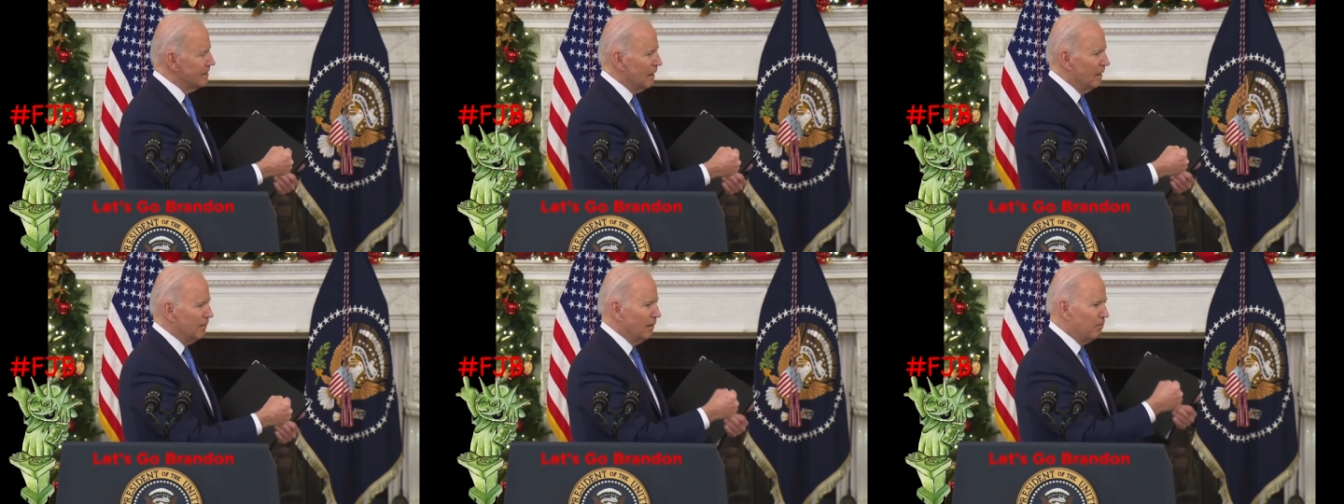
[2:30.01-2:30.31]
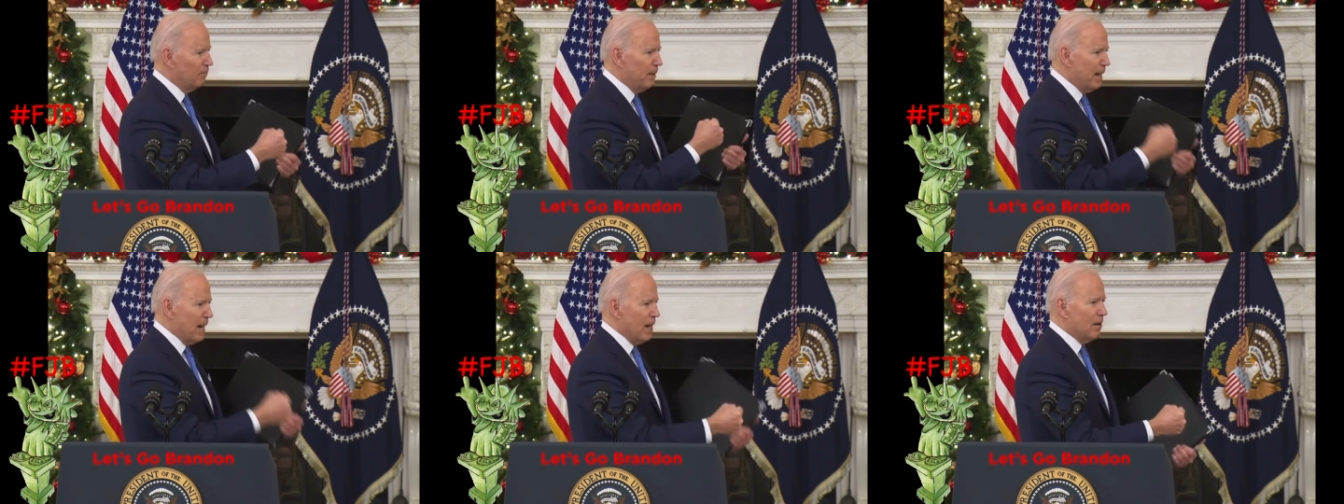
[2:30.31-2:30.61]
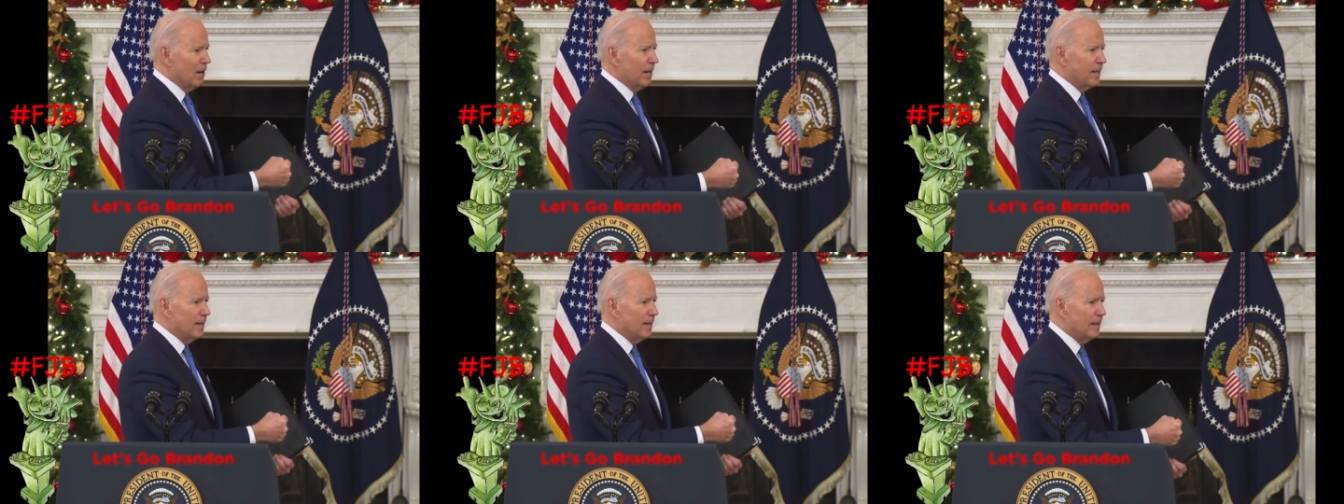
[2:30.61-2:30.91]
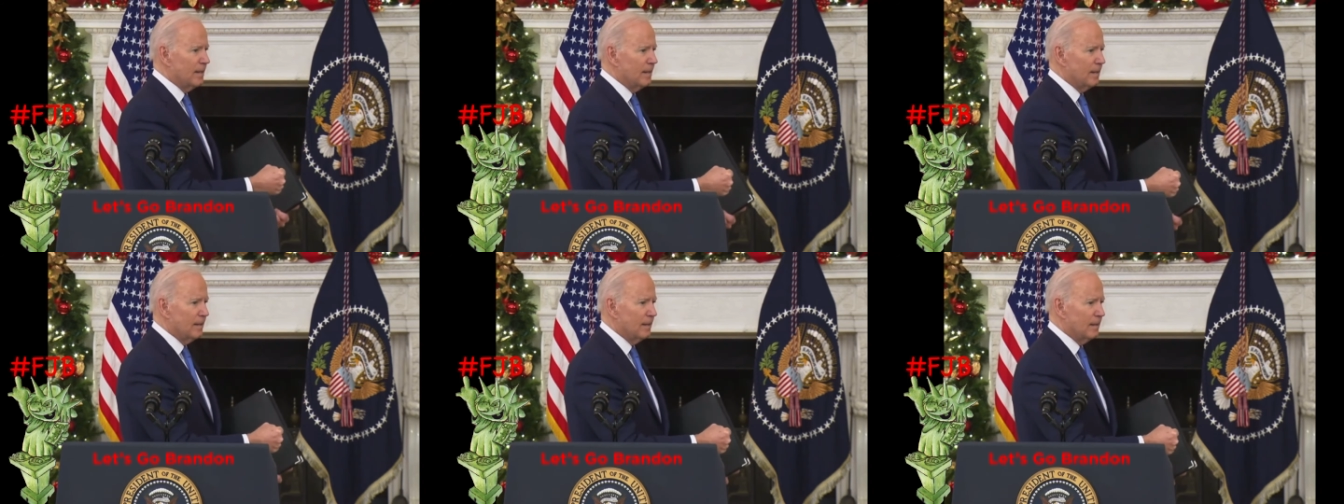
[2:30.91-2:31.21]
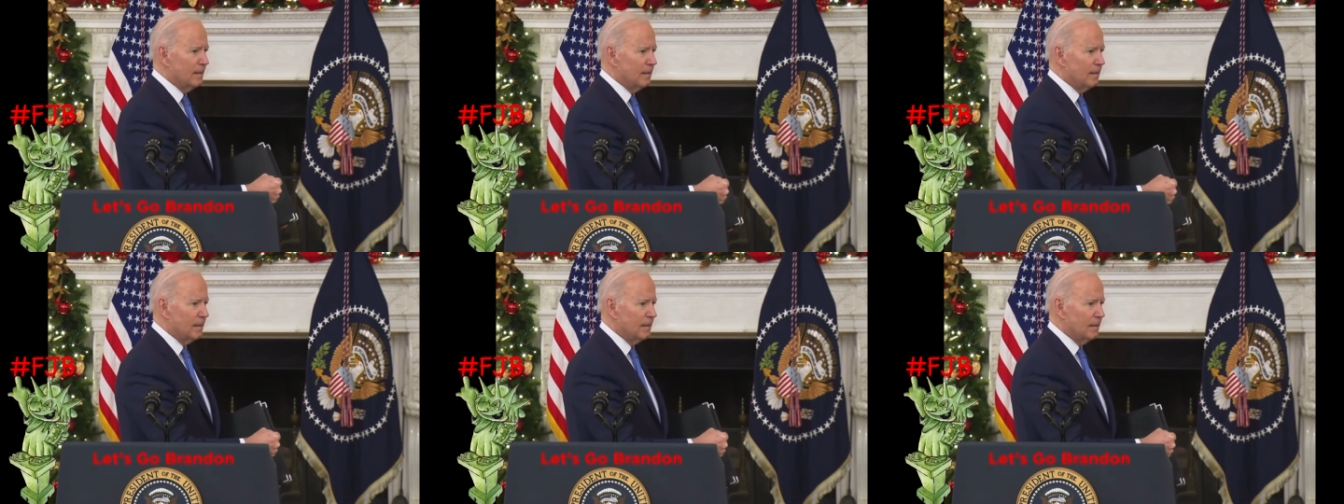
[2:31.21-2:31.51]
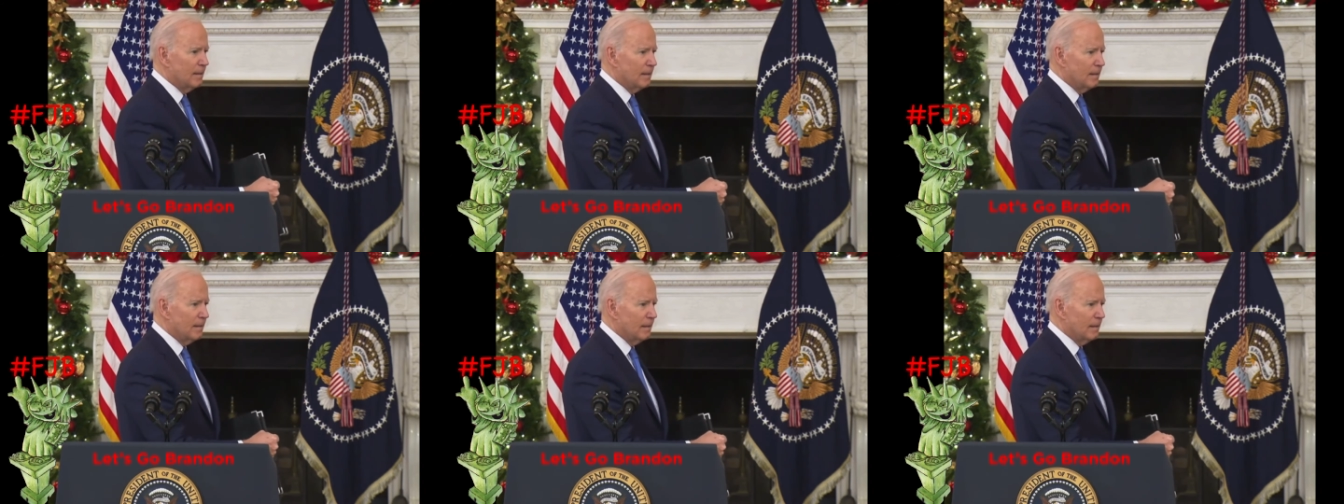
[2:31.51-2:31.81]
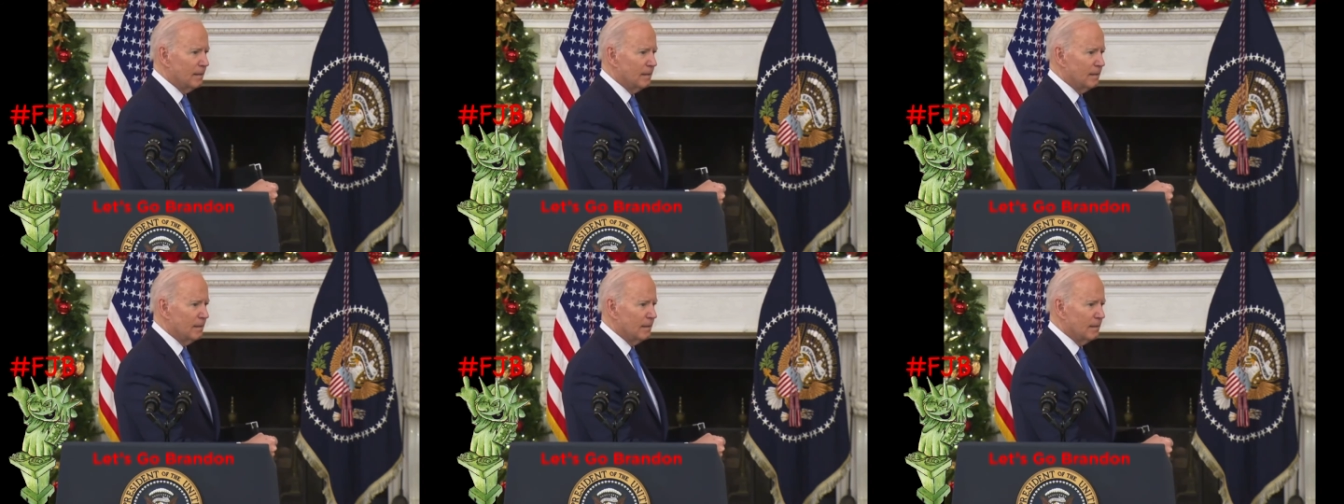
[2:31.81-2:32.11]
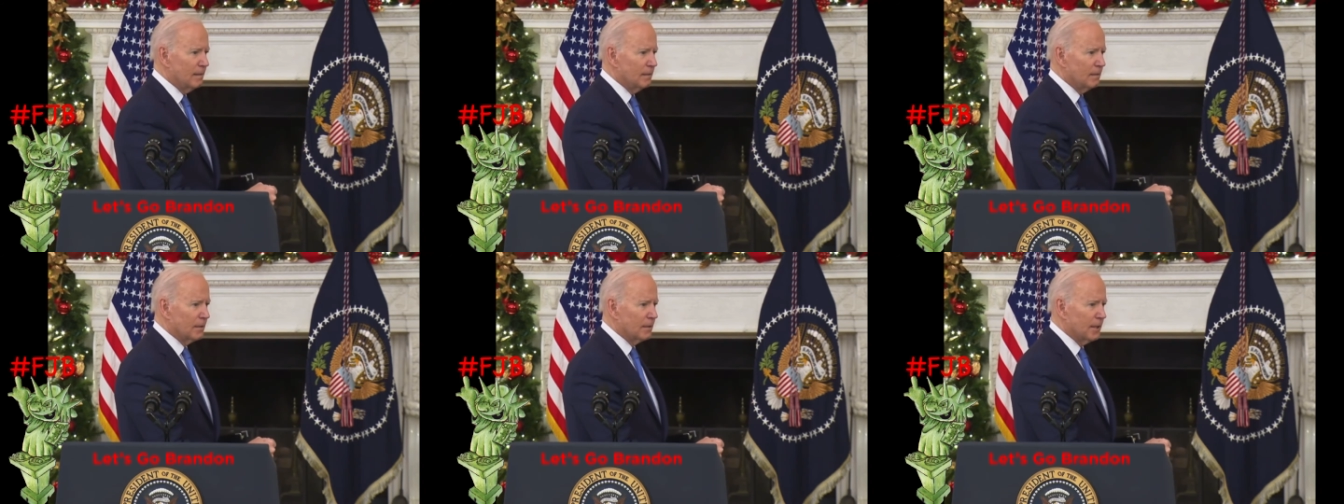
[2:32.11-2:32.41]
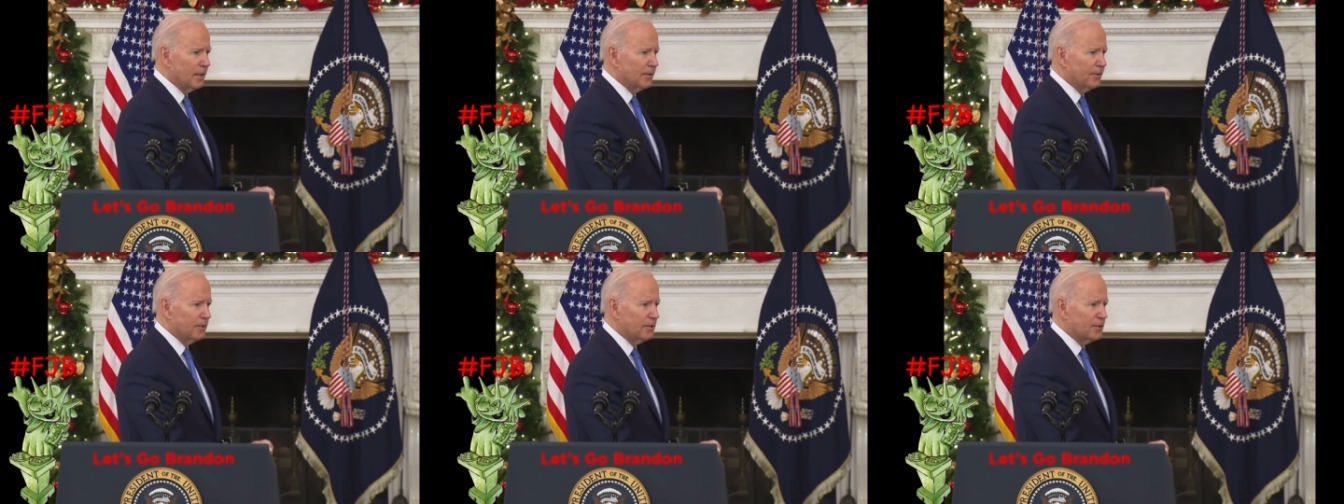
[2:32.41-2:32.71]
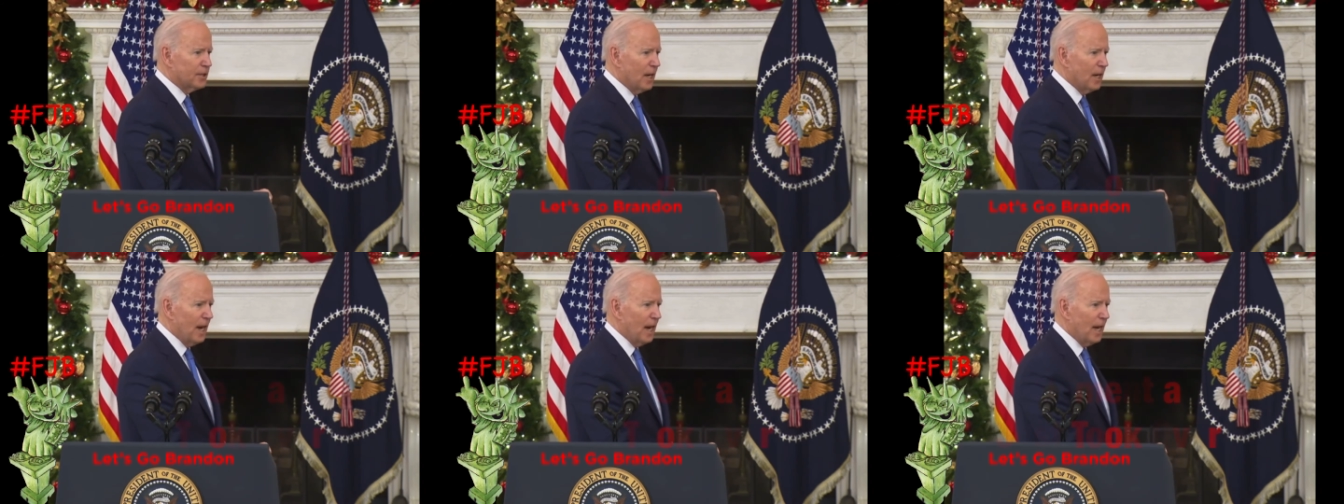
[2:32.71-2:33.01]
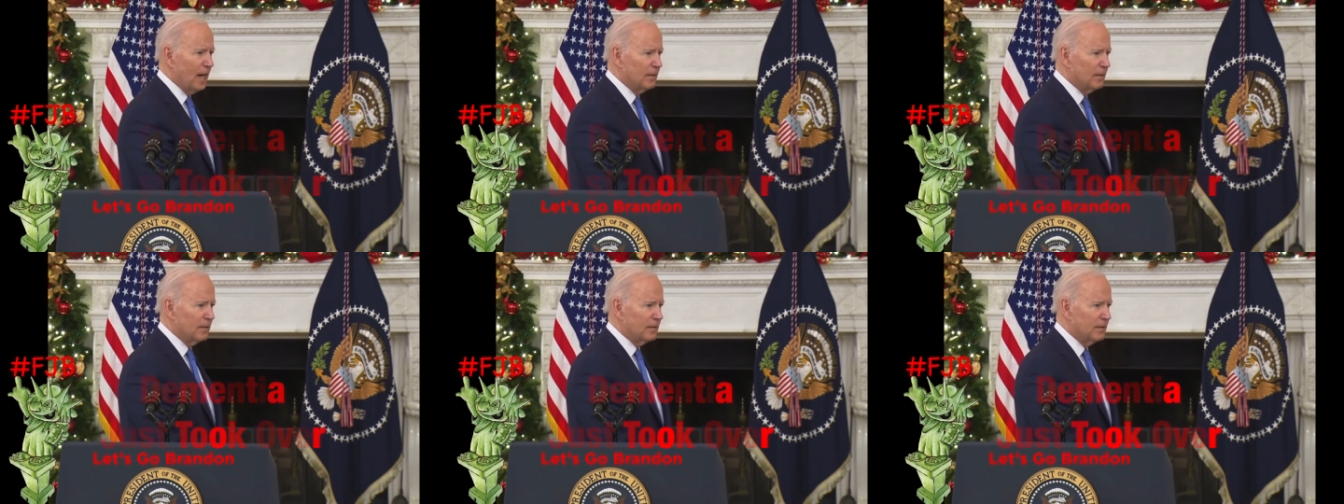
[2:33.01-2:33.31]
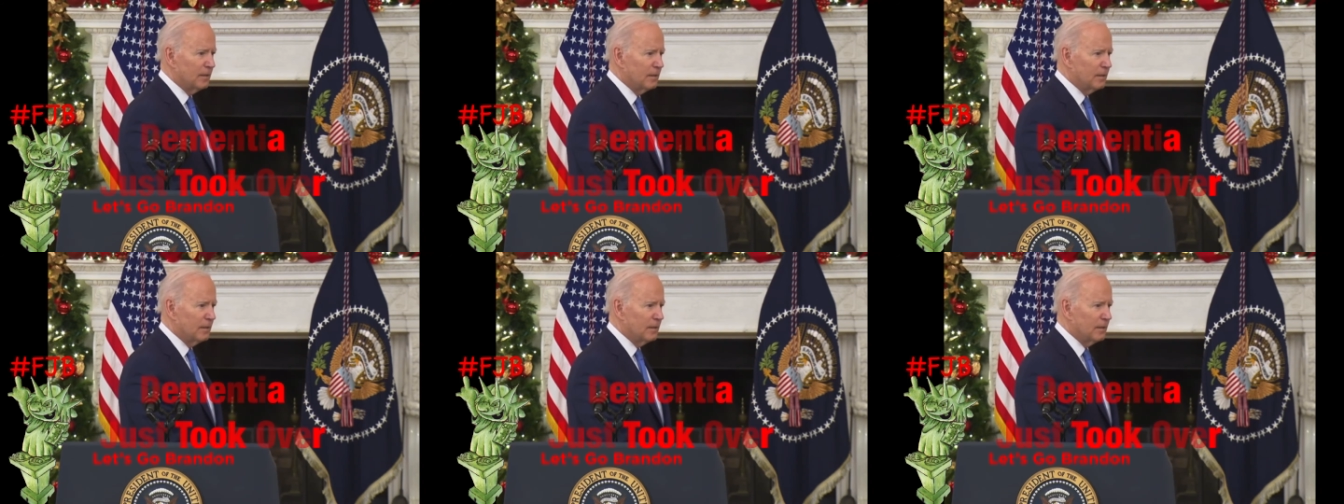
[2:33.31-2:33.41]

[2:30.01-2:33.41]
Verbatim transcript: of a parent looking at their child.